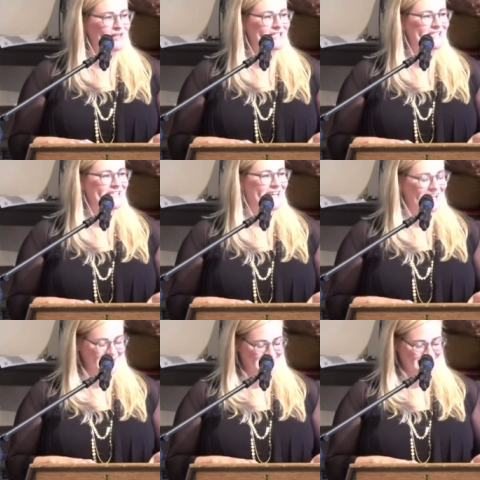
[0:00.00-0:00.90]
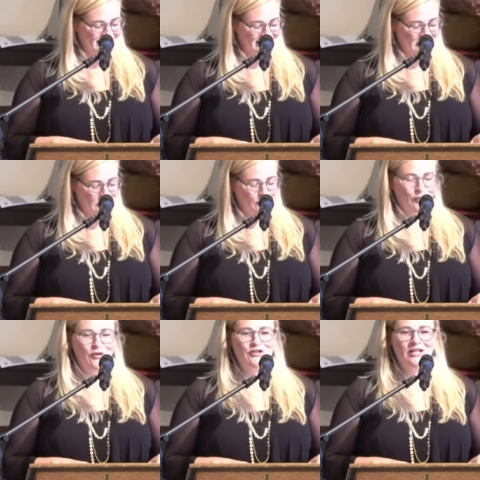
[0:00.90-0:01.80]
are we the snake,
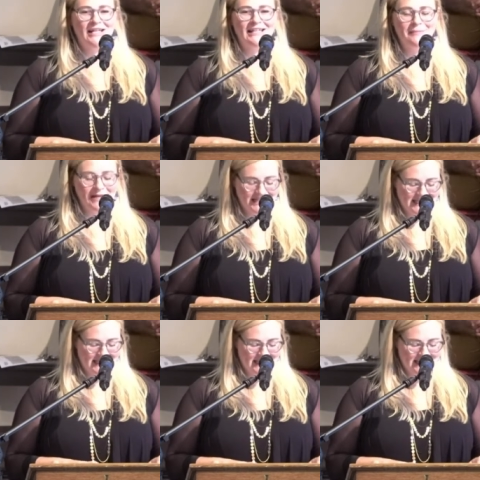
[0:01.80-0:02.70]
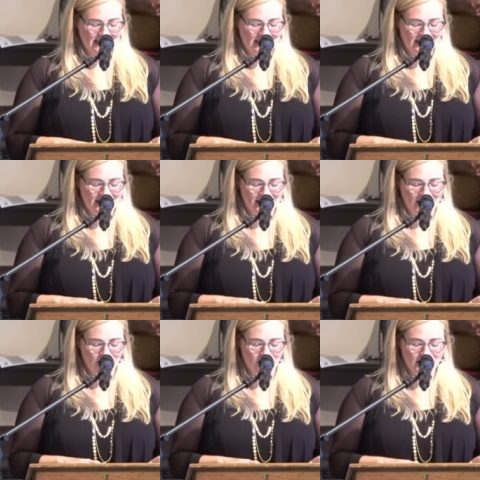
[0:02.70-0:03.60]
pushing limits,
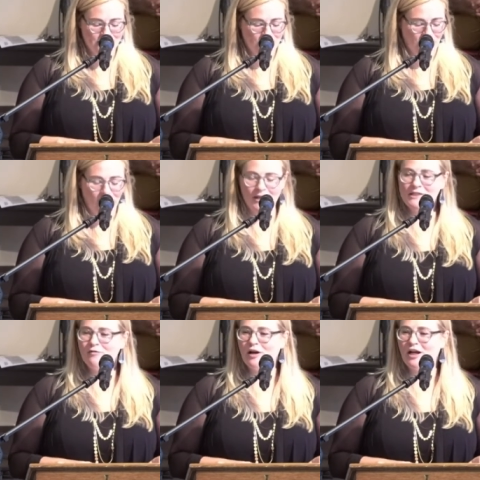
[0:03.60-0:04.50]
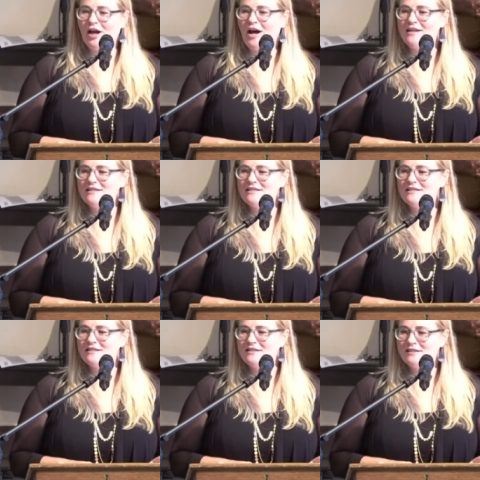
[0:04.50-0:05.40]
taking risks regardless of what it
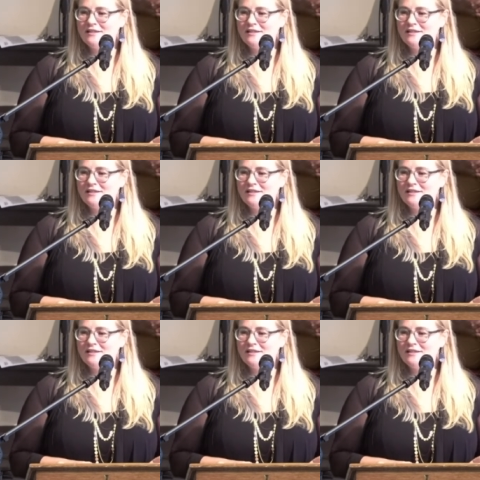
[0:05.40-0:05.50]
costs?